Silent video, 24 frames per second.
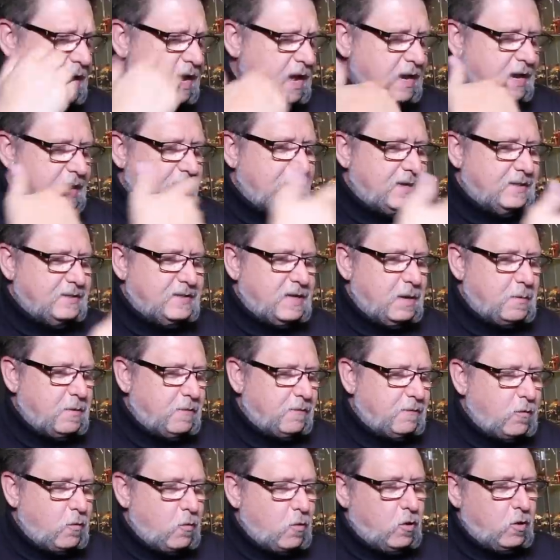And like I said
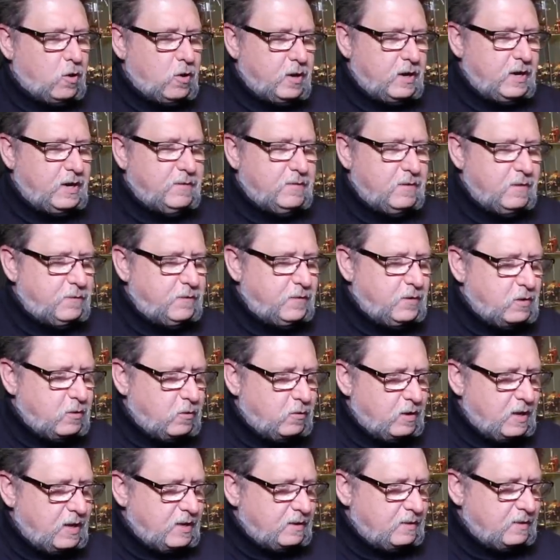before, even if you
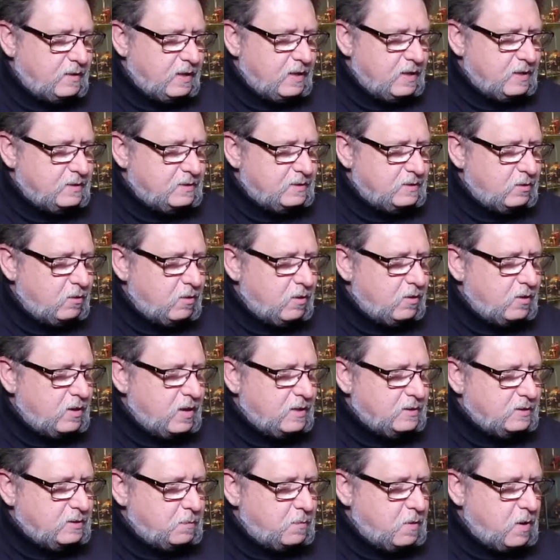don't like this, there are all
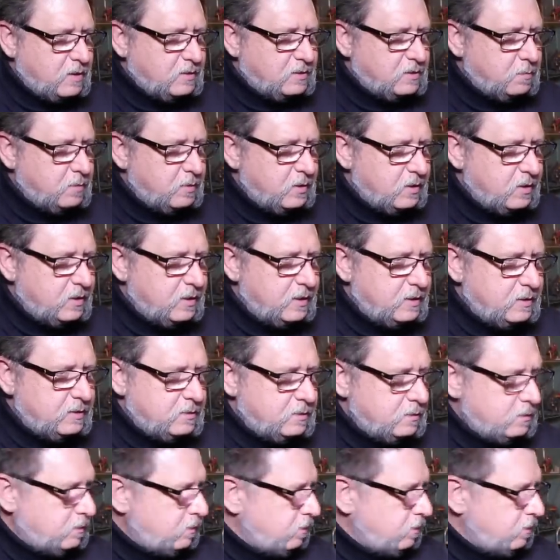kinds of possibilities.